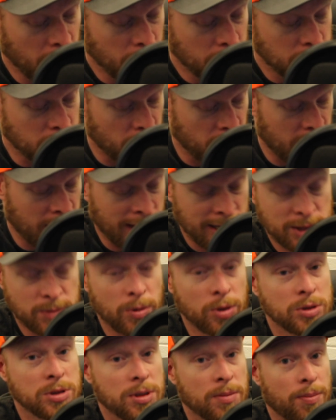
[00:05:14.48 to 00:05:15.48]
So the next
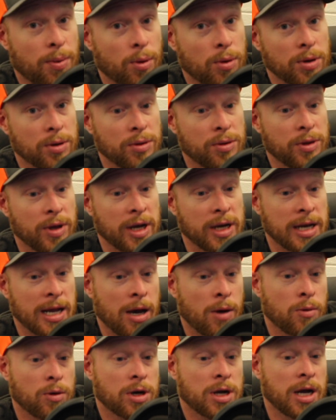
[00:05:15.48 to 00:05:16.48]
most important thing,
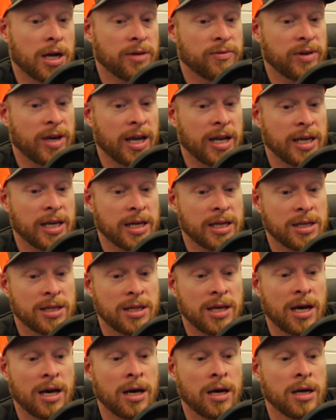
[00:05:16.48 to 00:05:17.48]
now we're kind of getting into
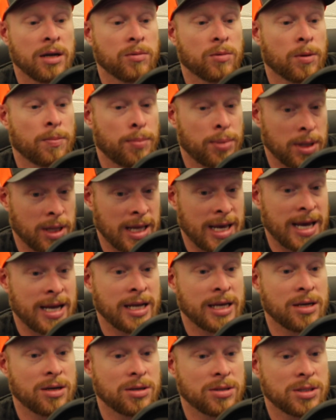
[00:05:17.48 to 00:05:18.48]
the hunt, we're
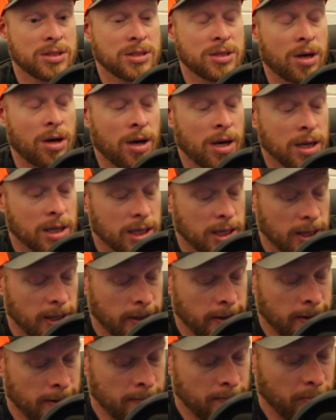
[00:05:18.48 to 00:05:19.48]
planning our stalk,
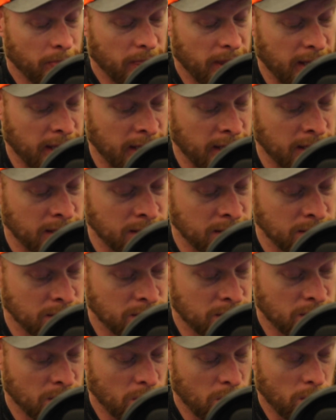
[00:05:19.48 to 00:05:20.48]

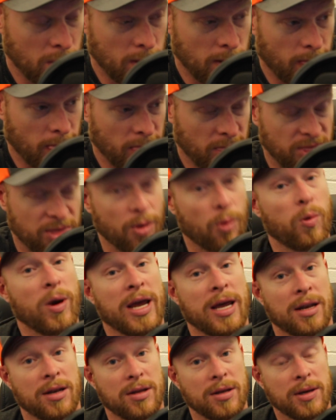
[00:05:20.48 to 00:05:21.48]
is the
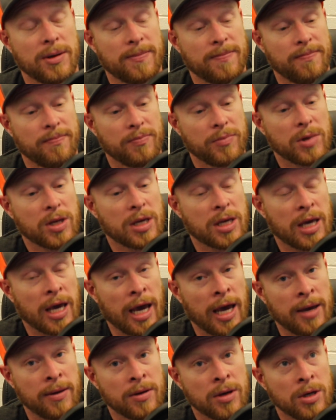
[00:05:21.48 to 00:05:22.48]
wind.
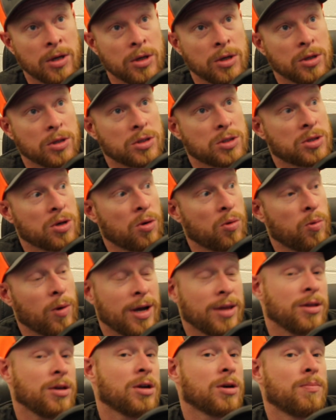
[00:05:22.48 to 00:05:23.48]
Okay, so
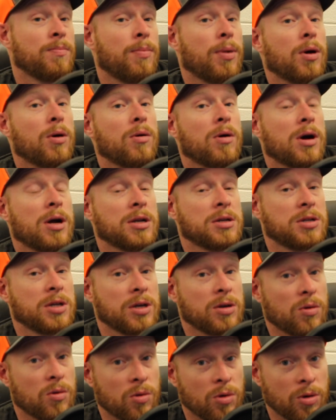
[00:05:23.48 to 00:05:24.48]
whether you're bow
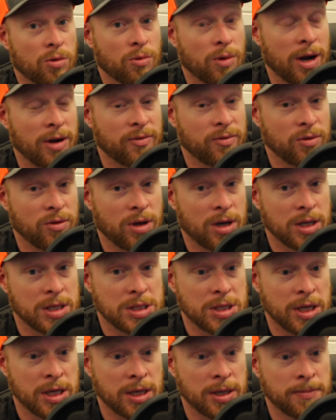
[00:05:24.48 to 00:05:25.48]
hunting or rifle
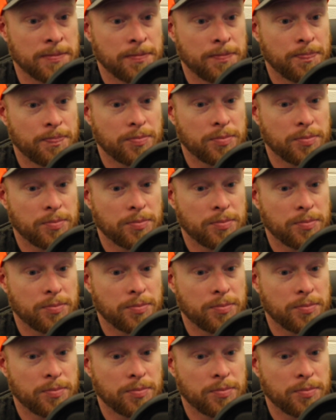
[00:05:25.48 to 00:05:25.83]
hunting,